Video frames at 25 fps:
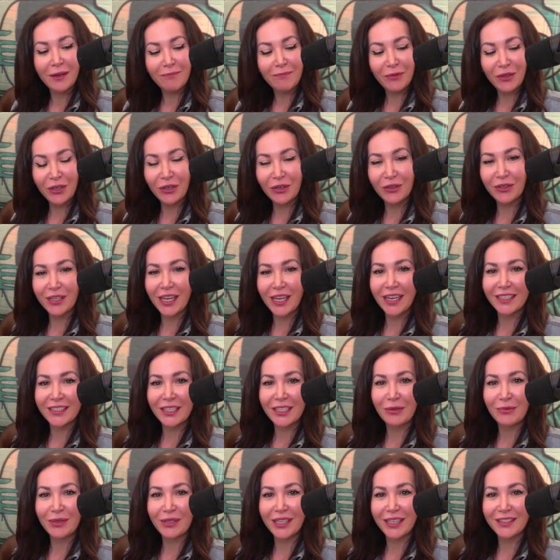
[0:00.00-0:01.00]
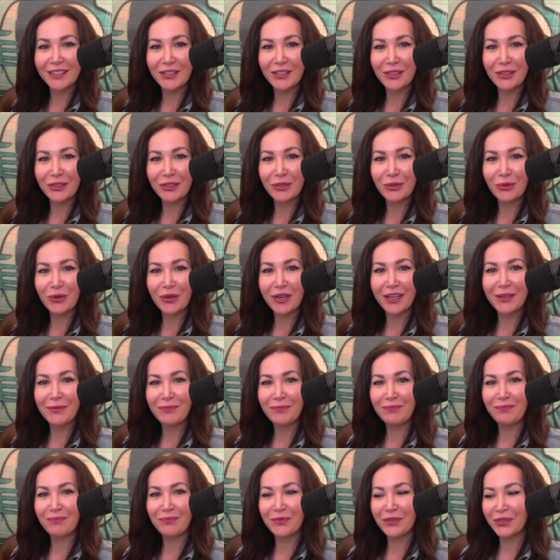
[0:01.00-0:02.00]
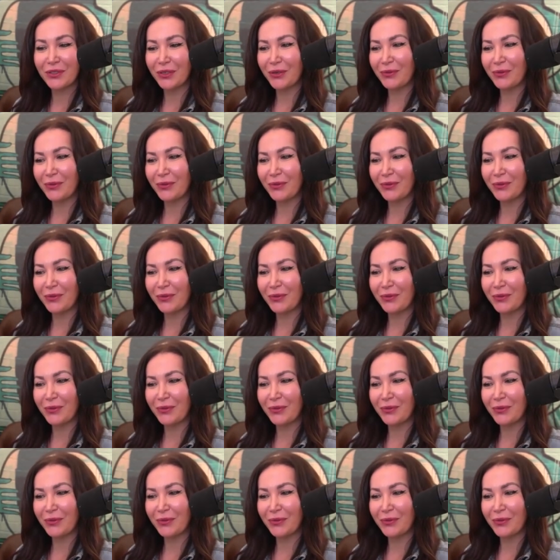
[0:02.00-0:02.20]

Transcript: you can't tell me that's not a story. So